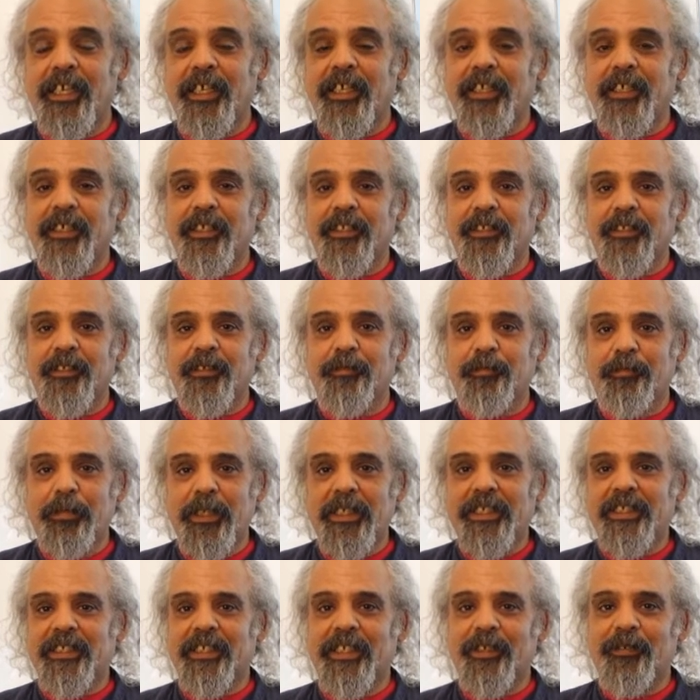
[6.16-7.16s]
at
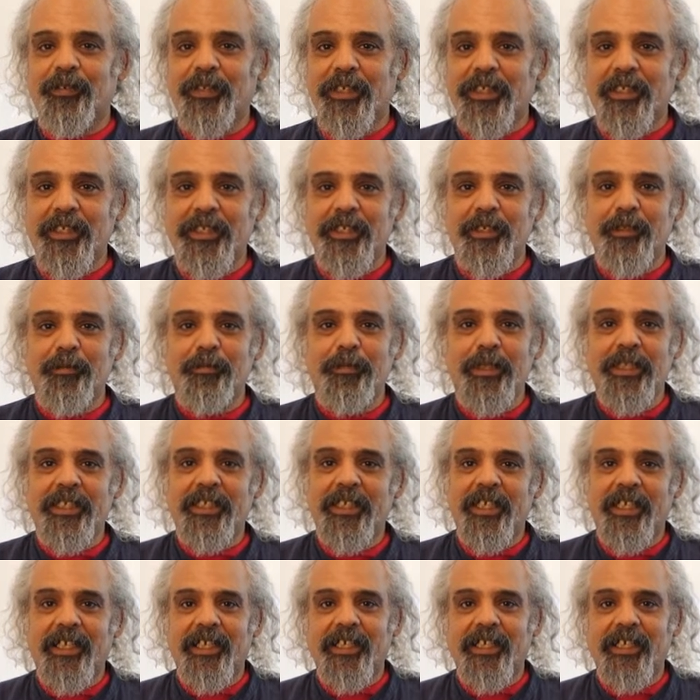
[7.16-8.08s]
PIXL VISN Media